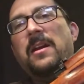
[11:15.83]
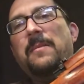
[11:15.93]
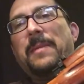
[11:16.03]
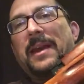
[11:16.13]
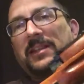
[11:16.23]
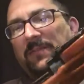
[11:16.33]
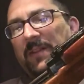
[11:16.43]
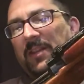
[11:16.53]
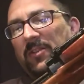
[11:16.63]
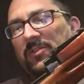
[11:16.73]
past
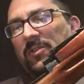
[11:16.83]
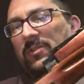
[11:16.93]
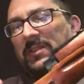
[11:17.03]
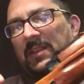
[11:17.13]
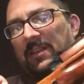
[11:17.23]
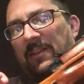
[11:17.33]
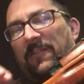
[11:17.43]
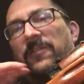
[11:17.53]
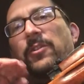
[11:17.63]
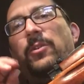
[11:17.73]
videos. You see the
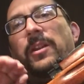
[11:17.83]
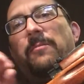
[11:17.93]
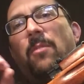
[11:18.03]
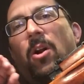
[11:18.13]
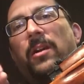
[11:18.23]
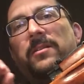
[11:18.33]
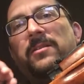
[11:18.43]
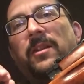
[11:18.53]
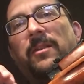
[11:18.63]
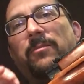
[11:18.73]
fluted marks
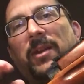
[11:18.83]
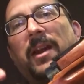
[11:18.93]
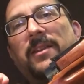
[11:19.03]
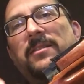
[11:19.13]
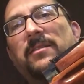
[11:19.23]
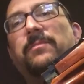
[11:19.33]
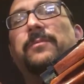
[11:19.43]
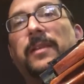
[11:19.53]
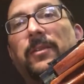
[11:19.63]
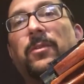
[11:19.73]
on the brass.
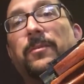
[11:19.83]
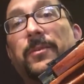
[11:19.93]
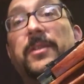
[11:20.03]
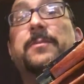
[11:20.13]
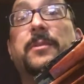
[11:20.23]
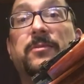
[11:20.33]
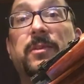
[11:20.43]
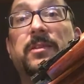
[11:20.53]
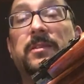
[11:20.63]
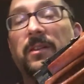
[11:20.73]
I call it brass, but it's
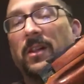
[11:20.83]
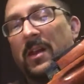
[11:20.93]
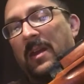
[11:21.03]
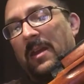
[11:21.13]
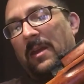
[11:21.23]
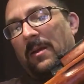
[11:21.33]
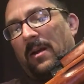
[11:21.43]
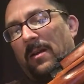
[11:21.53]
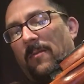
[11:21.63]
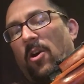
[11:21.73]
really steel.
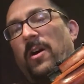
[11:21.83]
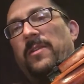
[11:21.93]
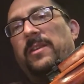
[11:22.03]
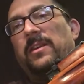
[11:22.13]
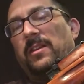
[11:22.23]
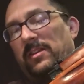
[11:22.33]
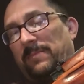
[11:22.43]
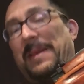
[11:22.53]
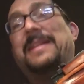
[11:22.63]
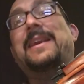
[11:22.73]
On the
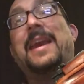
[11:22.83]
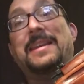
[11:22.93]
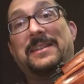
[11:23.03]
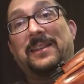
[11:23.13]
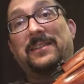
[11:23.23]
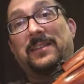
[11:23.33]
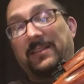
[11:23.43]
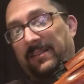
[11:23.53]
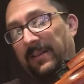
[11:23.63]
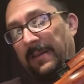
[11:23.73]
spent casings,
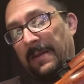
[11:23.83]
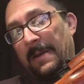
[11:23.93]
let's say.